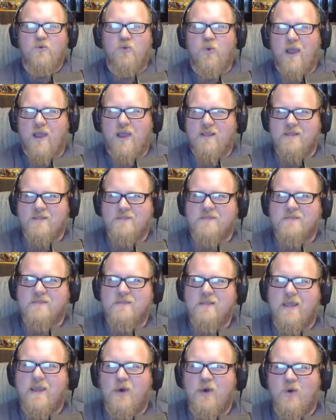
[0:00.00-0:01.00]
right,
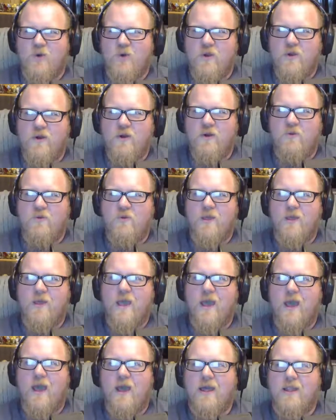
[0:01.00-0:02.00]
so we
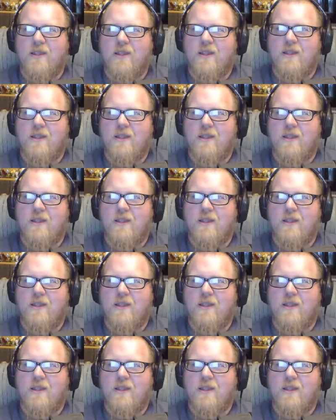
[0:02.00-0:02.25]
got.